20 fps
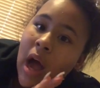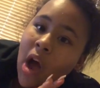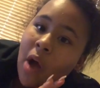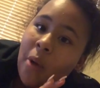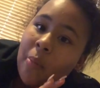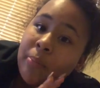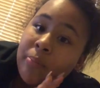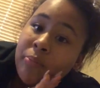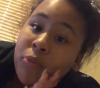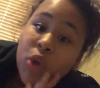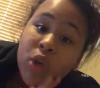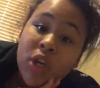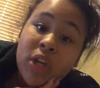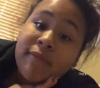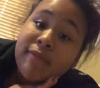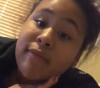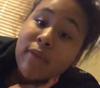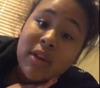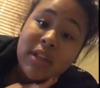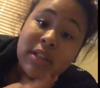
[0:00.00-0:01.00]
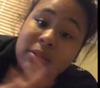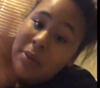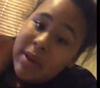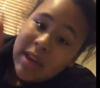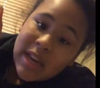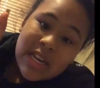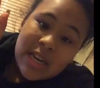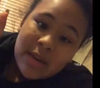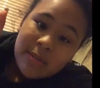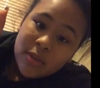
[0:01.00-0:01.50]
You can vote as
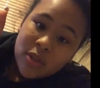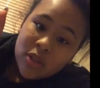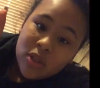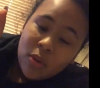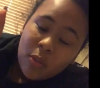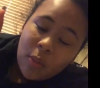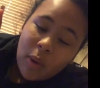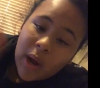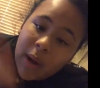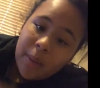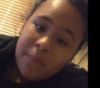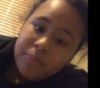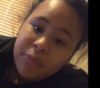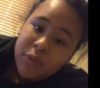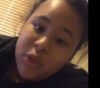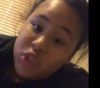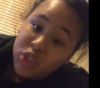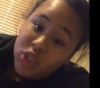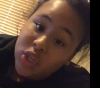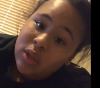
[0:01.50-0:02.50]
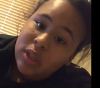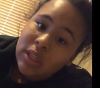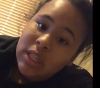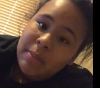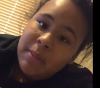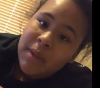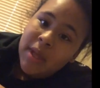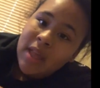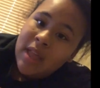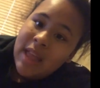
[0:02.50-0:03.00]
many times as you want. There's no
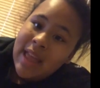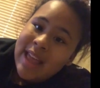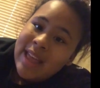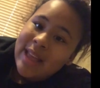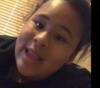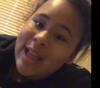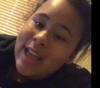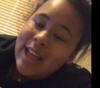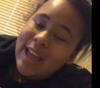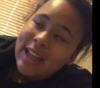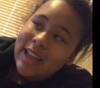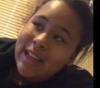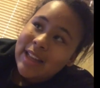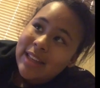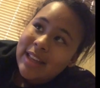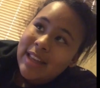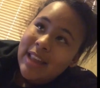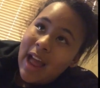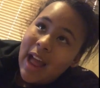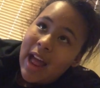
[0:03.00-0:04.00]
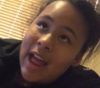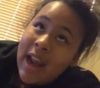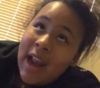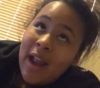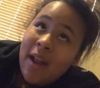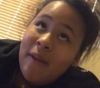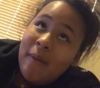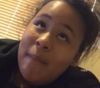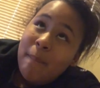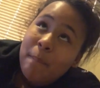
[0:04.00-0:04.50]
limit. And yeah,
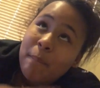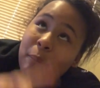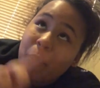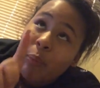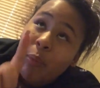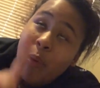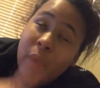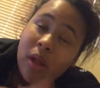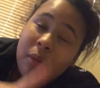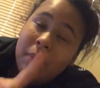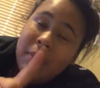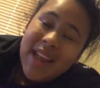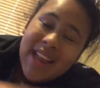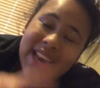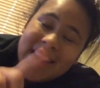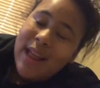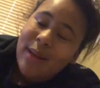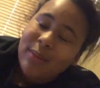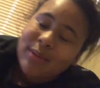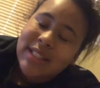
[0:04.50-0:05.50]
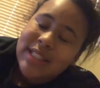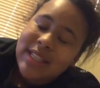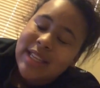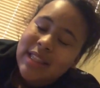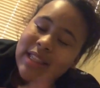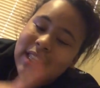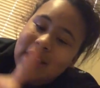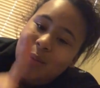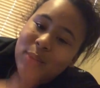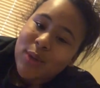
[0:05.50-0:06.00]
and I will be
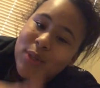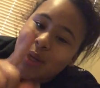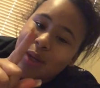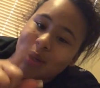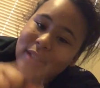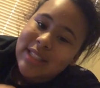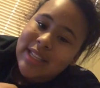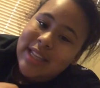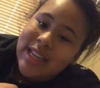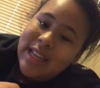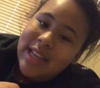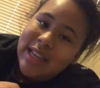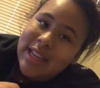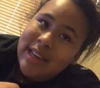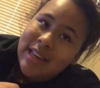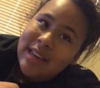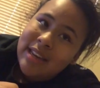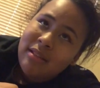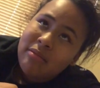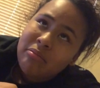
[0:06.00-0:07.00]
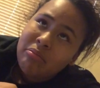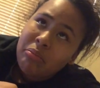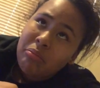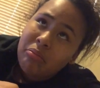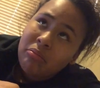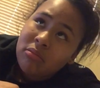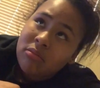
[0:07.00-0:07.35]
announcing the results in...